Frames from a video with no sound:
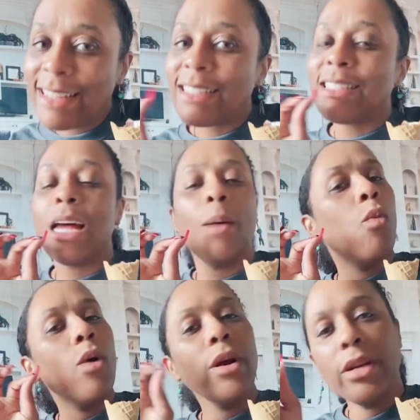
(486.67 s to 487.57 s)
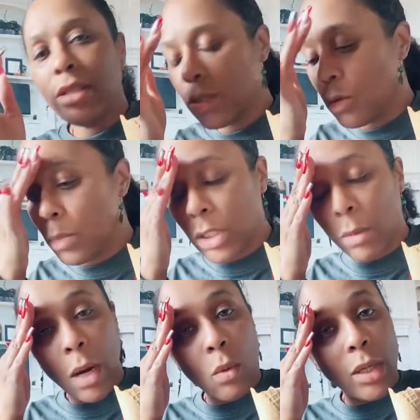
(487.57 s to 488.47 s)
Stop worrying so much
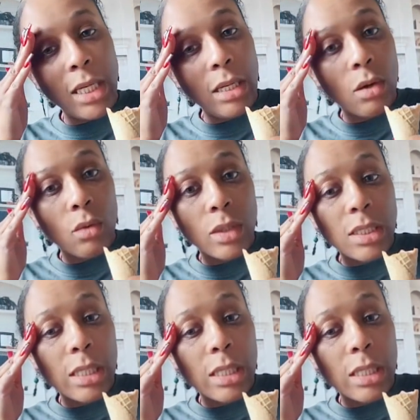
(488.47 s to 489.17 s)
about what he doing.